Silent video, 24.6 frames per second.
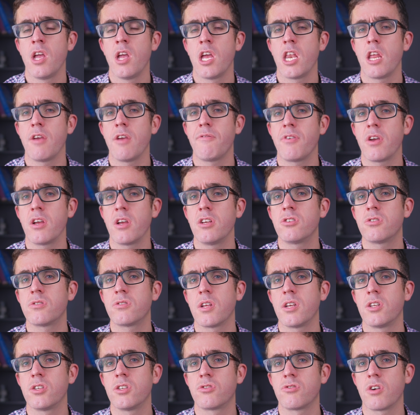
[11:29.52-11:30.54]
And if you're
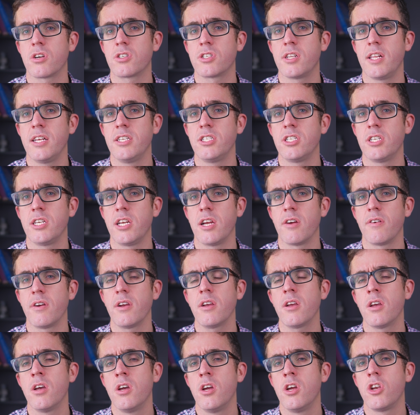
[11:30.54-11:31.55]
interested in structural
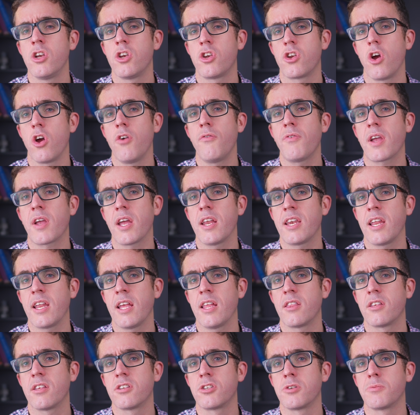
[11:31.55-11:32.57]
engineering, don't forget to
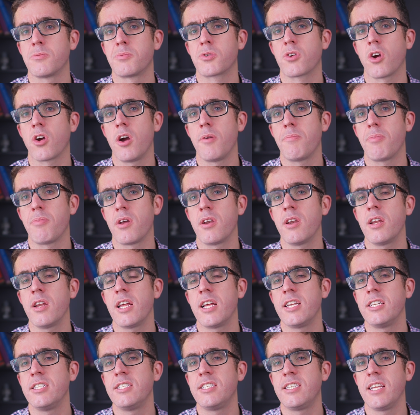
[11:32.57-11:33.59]
hit the subscribe button
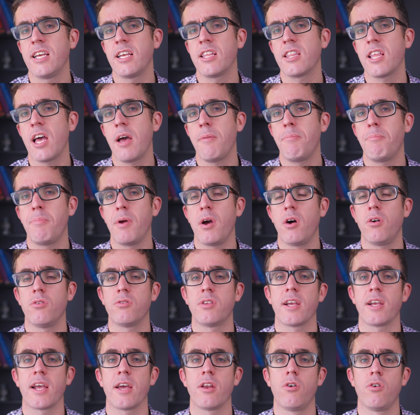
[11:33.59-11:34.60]
and ding that bell
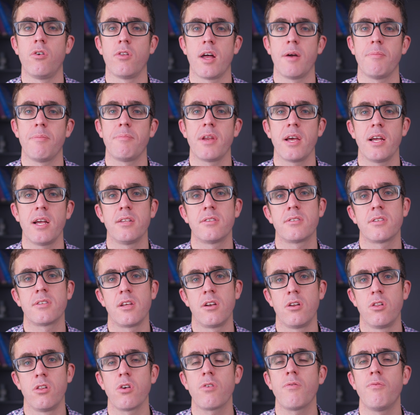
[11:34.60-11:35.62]
to get all updates.
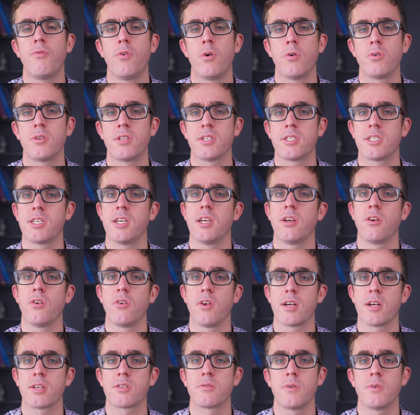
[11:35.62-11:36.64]
And I look forward to seeing you
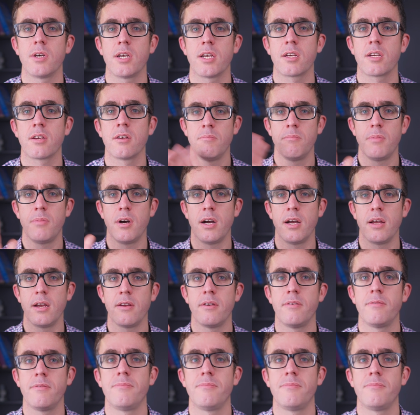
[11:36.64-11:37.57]
next week. Bye.